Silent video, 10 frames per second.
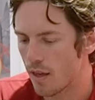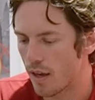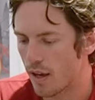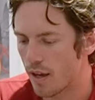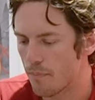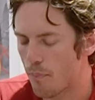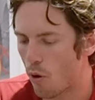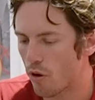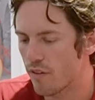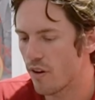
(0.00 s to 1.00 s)
and
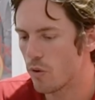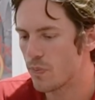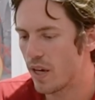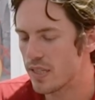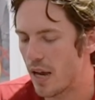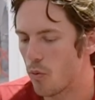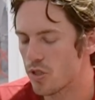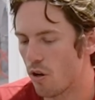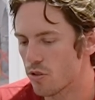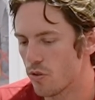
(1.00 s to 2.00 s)
part of it was because I
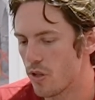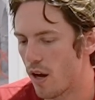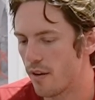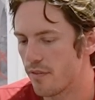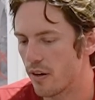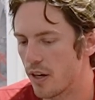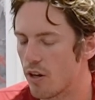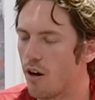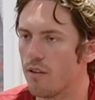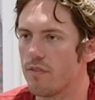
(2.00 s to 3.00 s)
was also not very
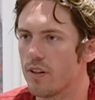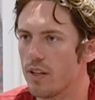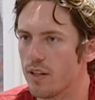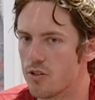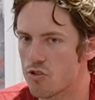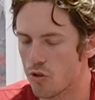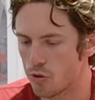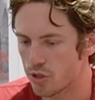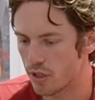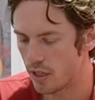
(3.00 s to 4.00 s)
confident and
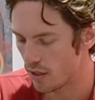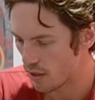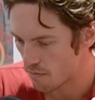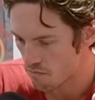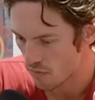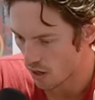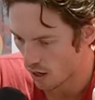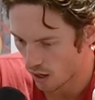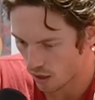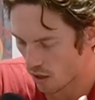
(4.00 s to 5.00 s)
socially
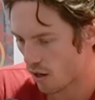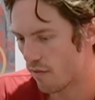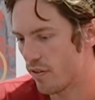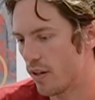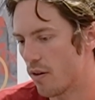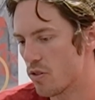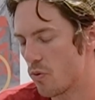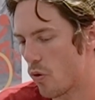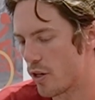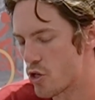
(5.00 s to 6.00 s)
uh, confident. I was
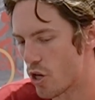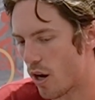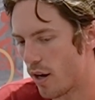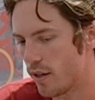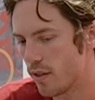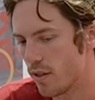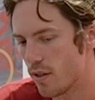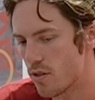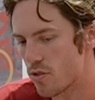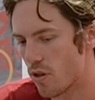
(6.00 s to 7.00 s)
quite shy.
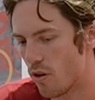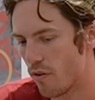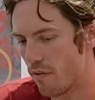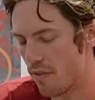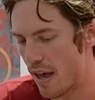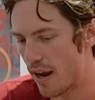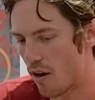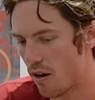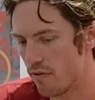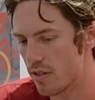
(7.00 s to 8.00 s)
So that
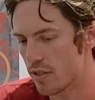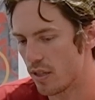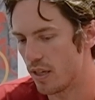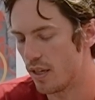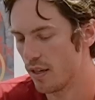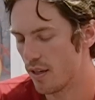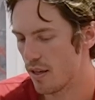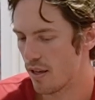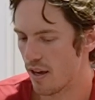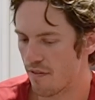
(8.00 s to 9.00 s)
obviously
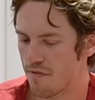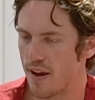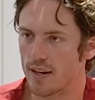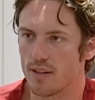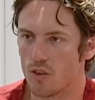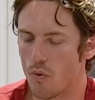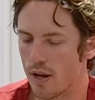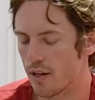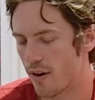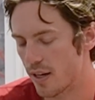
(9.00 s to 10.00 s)
affected the way
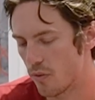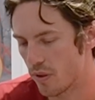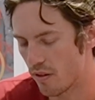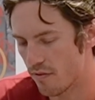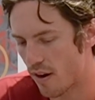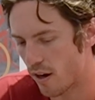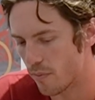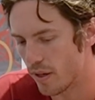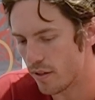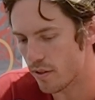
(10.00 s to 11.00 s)
I interacted with the
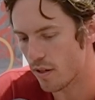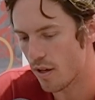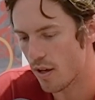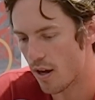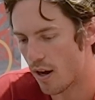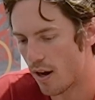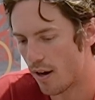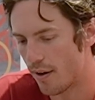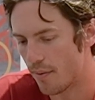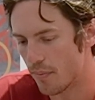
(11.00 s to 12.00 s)
environment.
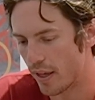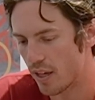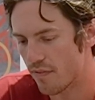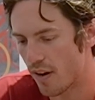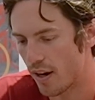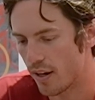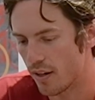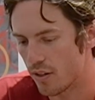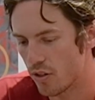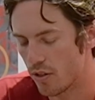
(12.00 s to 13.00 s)
Um, like if I
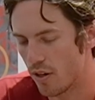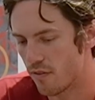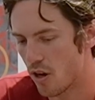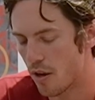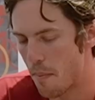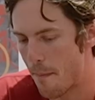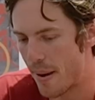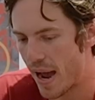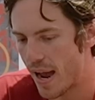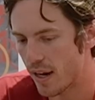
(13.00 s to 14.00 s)
could have gone
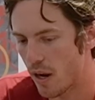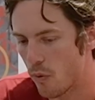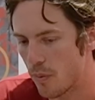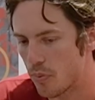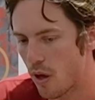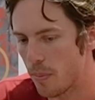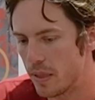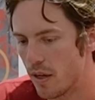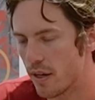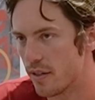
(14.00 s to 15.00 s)
back, I would have probably
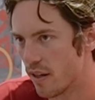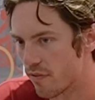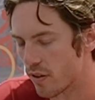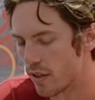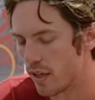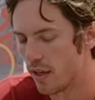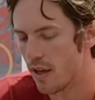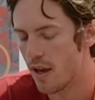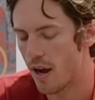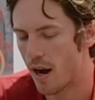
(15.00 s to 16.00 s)
done it differently.
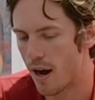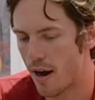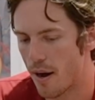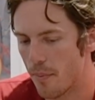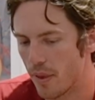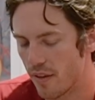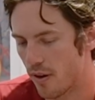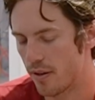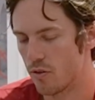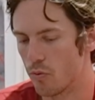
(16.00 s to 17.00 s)
Um, like if
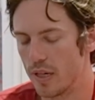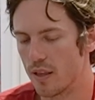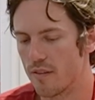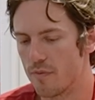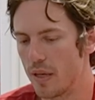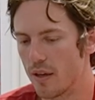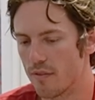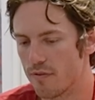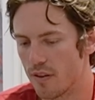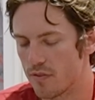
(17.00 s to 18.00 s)
I had to relive being
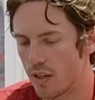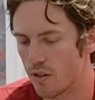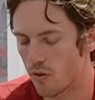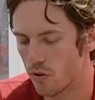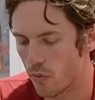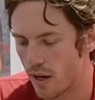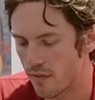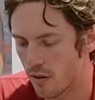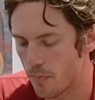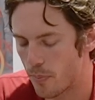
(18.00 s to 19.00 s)
a 15 year old or
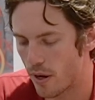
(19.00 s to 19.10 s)
whatever,